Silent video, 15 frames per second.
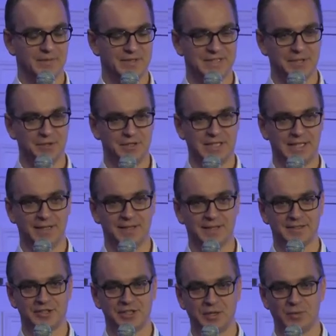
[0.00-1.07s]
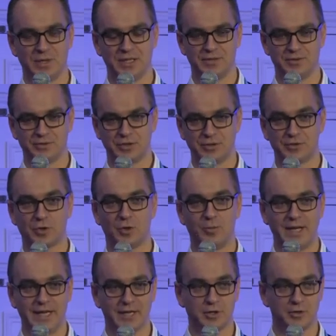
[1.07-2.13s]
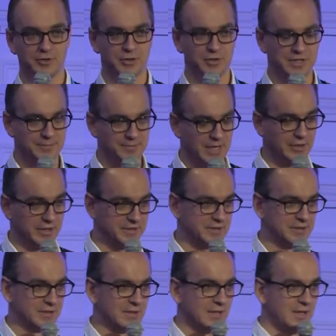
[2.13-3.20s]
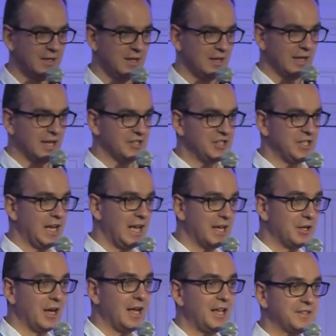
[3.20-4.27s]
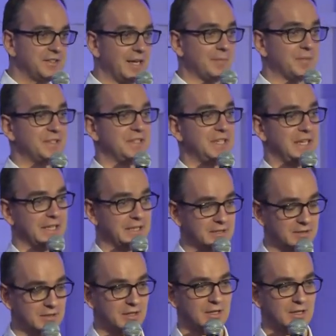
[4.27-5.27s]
Saturday, she went to the Stromae concert in Paris. And she had a hard time seeing